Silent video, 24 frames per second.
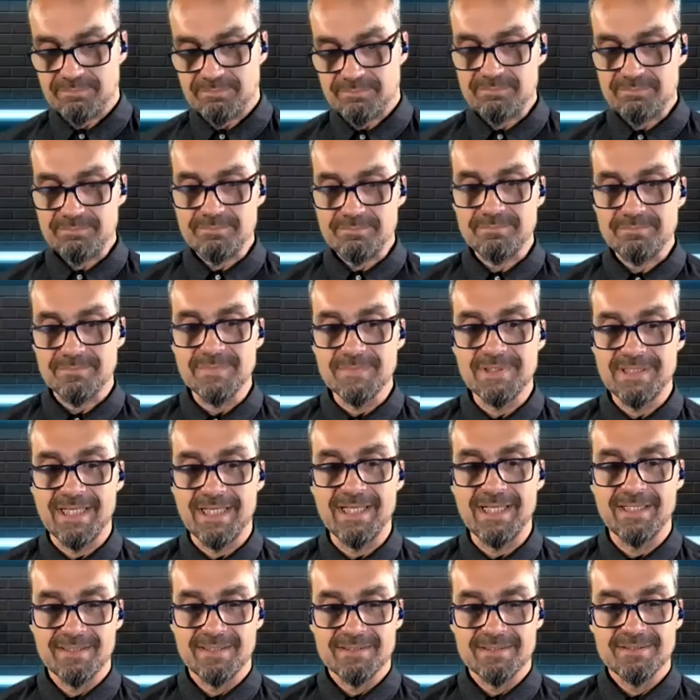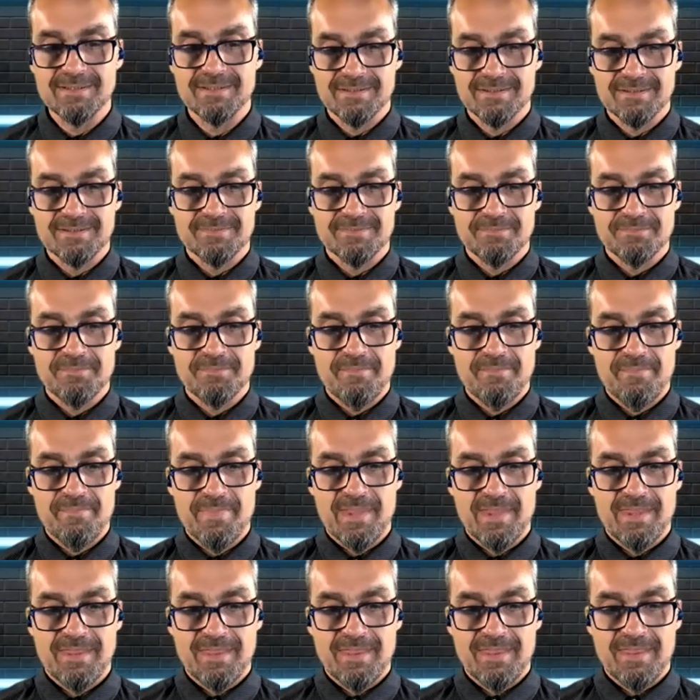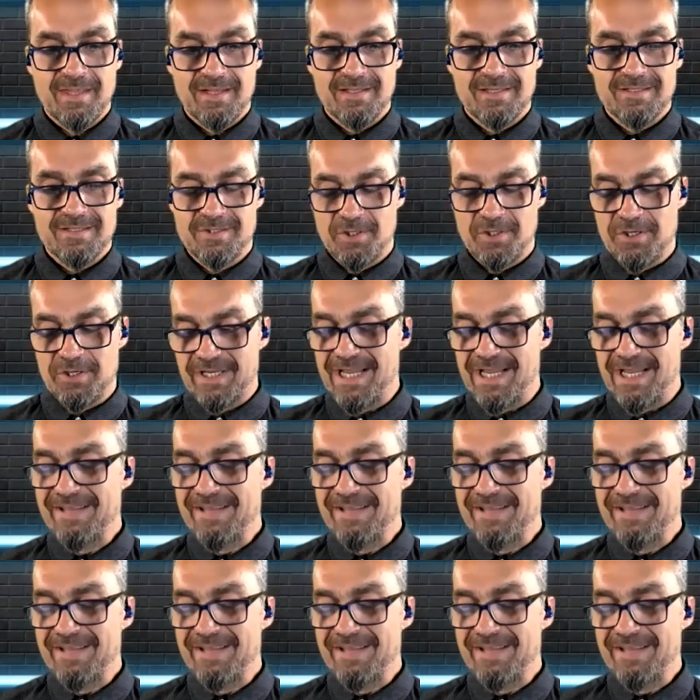You can't get me off those vehicles. And I'm on my